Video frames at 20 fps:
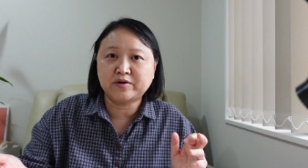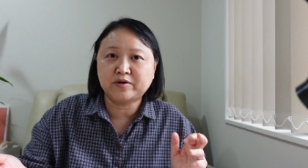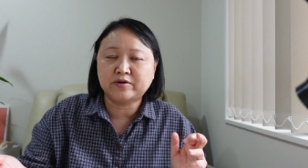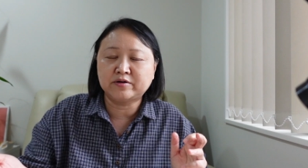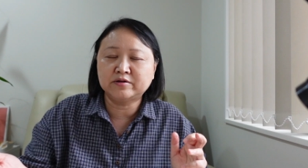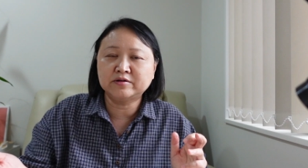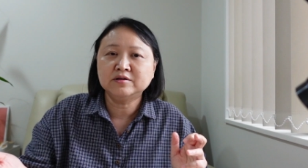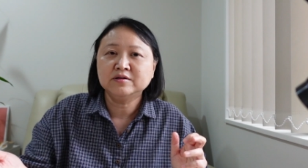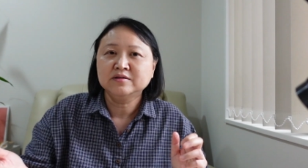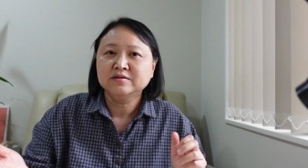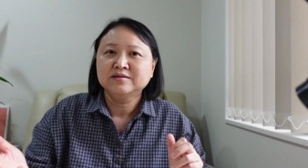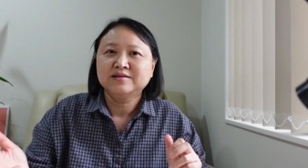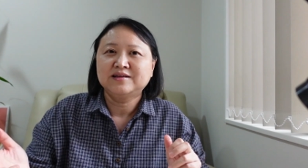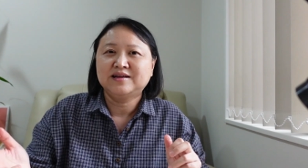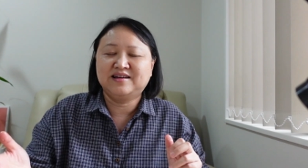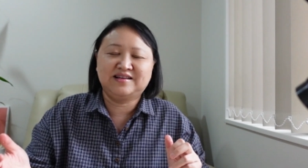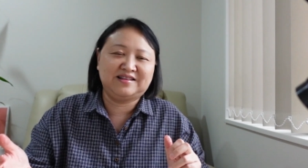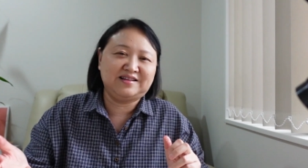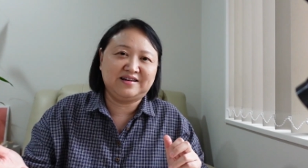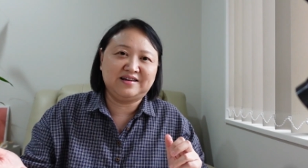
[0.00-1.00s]
on,
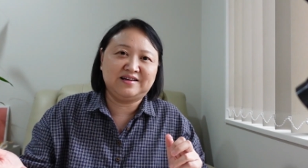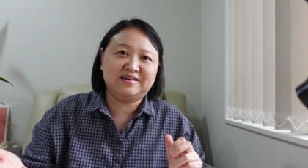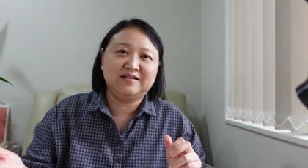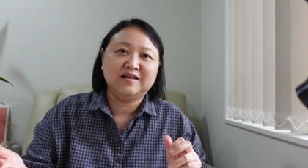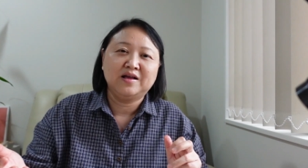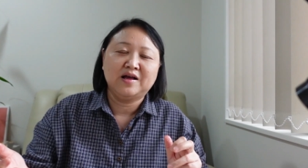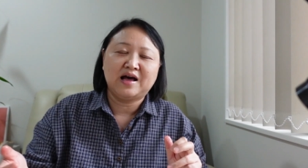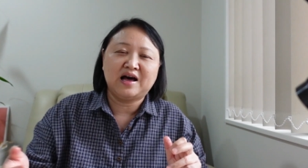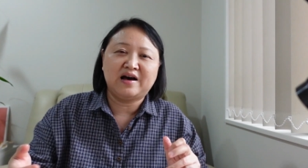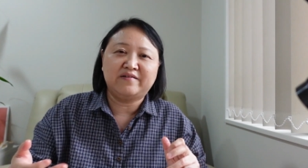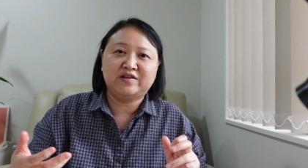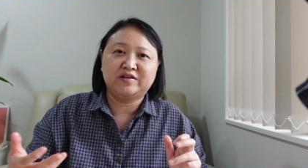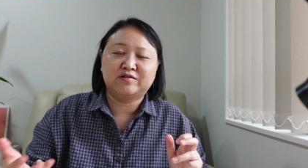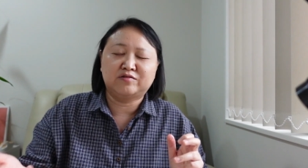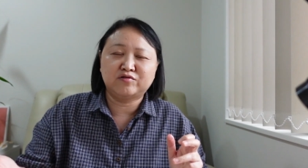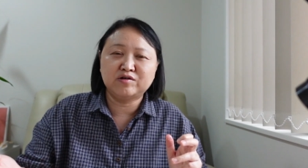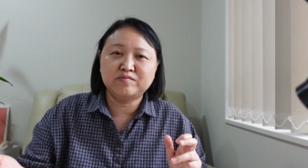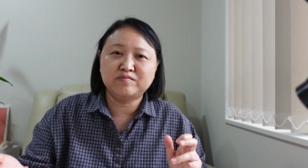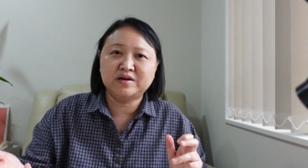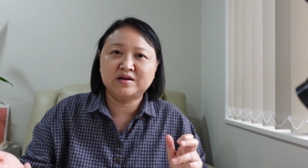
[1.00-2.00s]
and then after
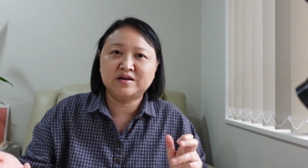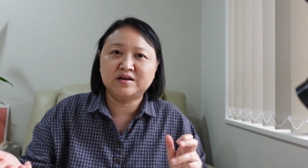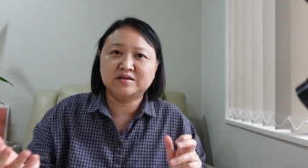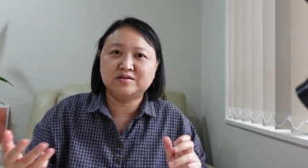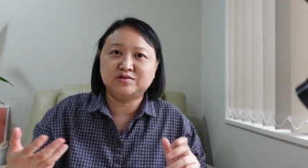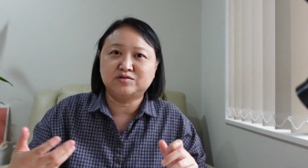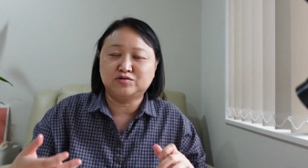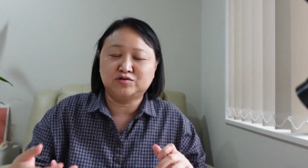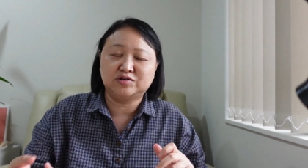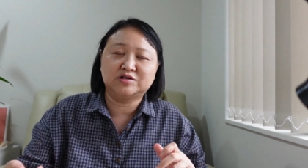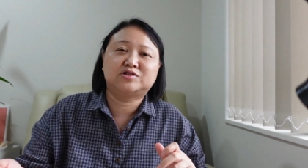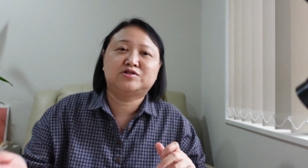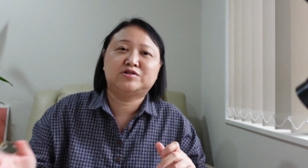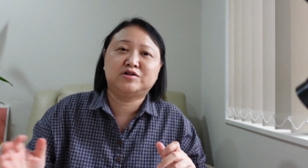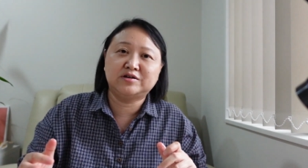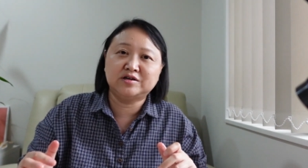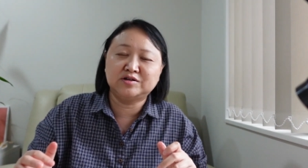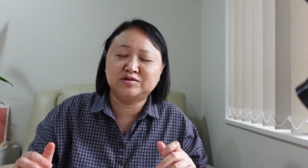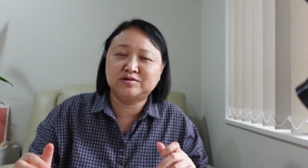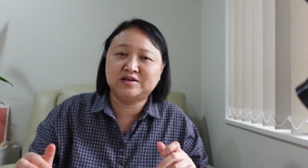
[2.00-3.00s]
3 minutes you just
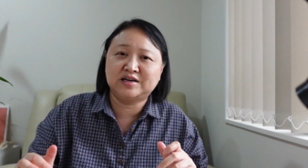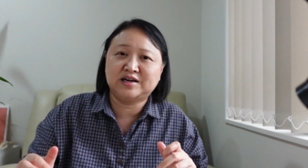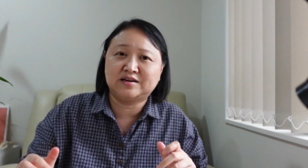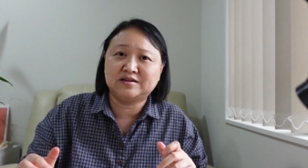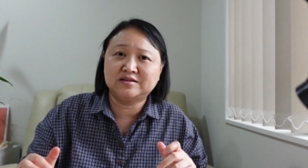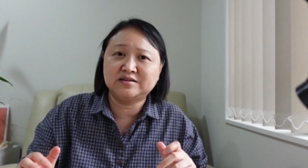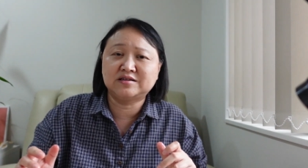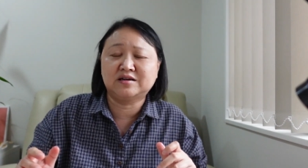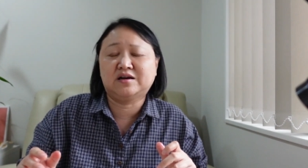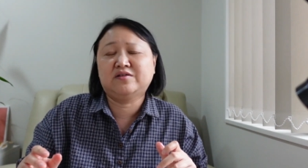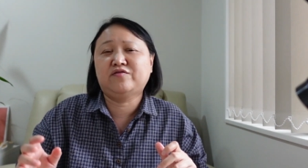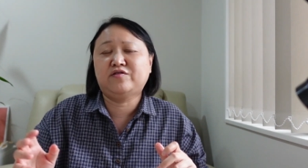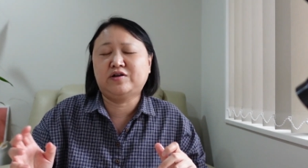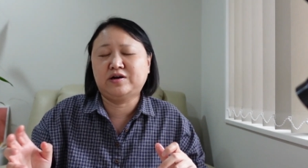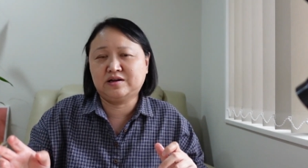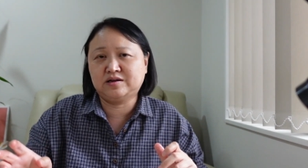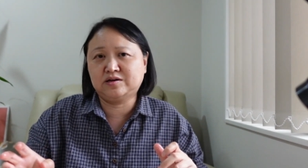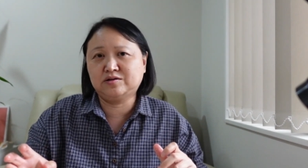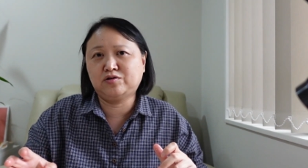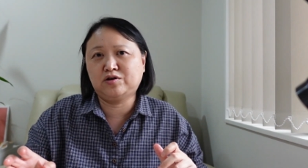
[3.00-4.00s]
turn it to the other side for
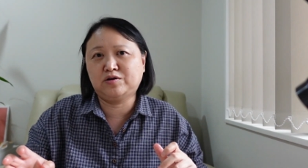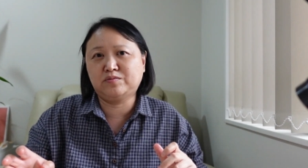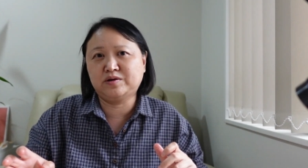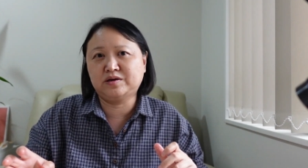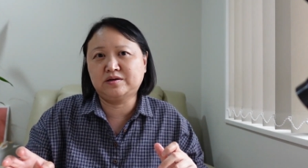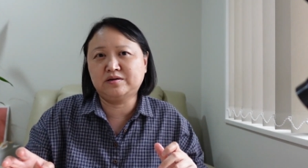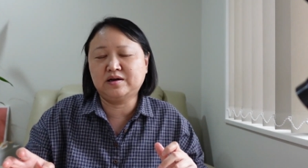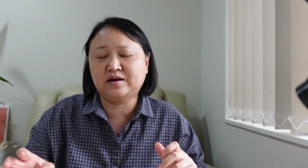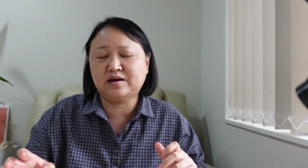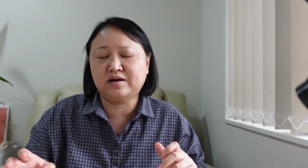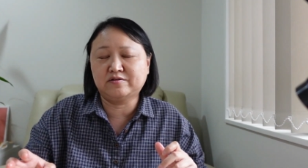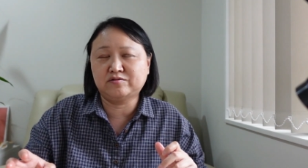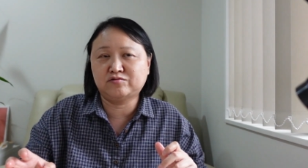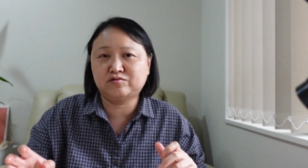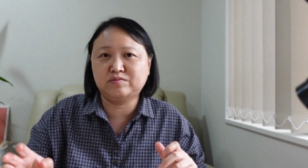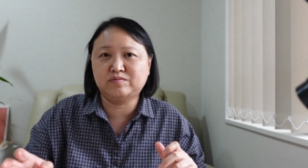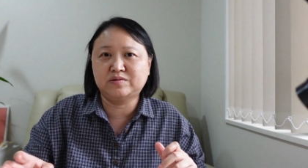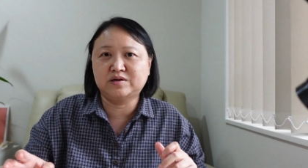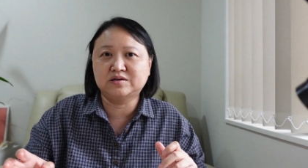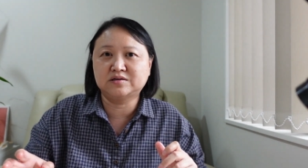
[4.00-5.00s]
another
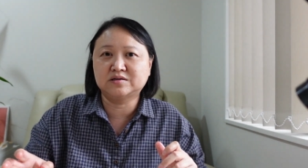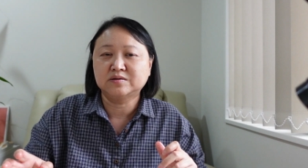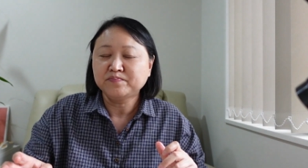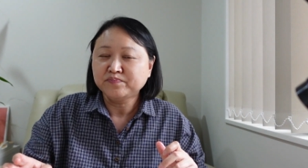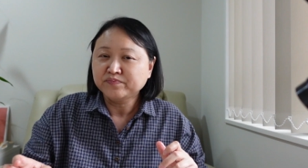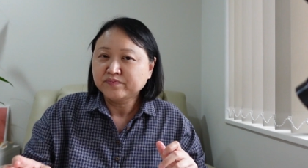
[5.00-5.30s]
3 minutes.